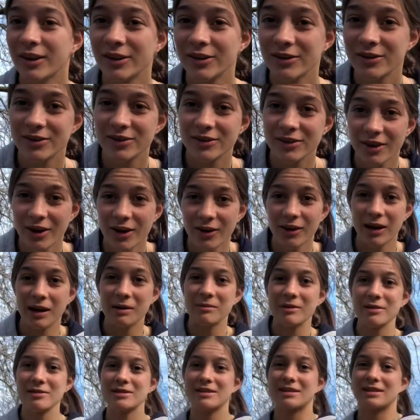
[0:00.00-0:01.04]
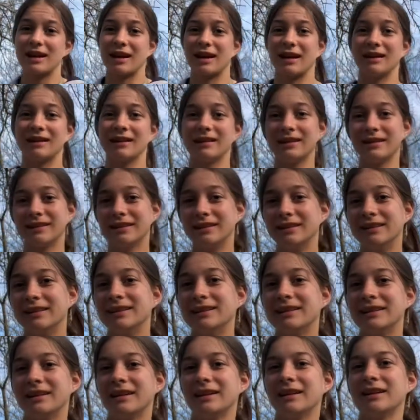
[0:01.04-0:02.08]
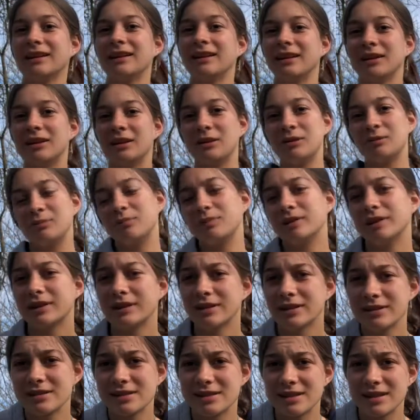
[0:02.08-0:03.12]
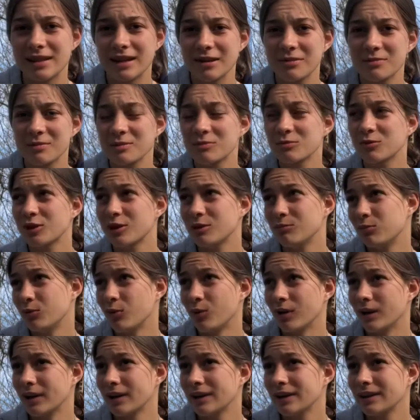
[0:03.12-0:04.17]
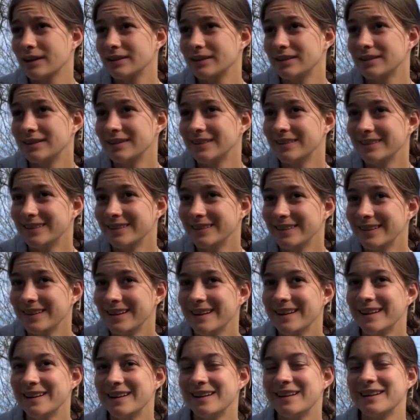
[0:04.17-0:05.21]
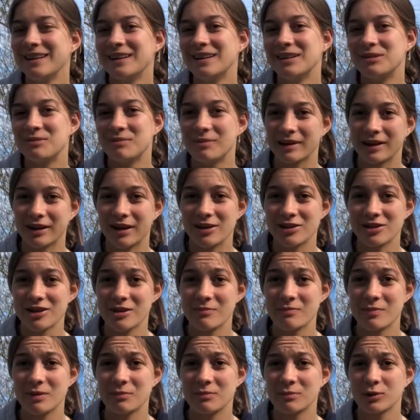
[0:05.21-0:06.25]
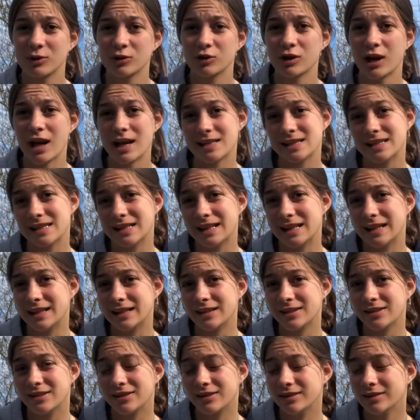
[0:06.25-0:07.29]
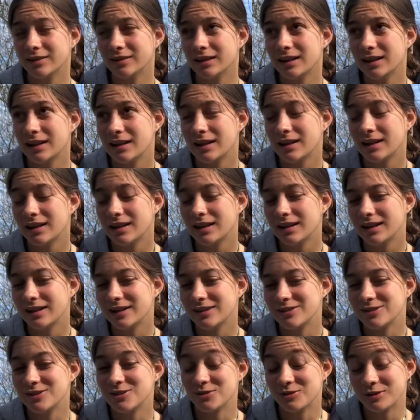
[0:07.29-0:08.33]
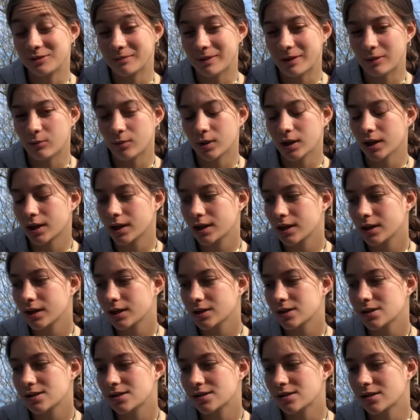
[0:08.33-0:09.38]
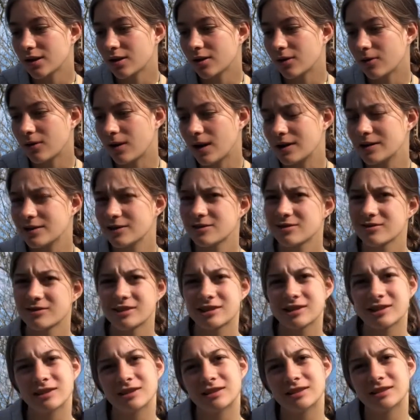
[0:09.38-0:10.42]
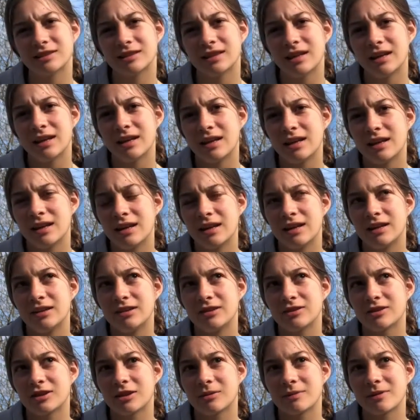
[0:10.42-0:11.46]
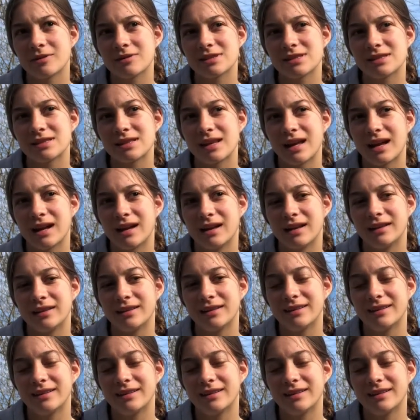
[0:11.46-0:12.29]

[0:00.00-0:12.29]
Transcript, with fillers: So I'm outside because I've been pretty bored. Oh my gosh, I've been procrastinating too, doing my work. So I just wanted to, you know, come outside.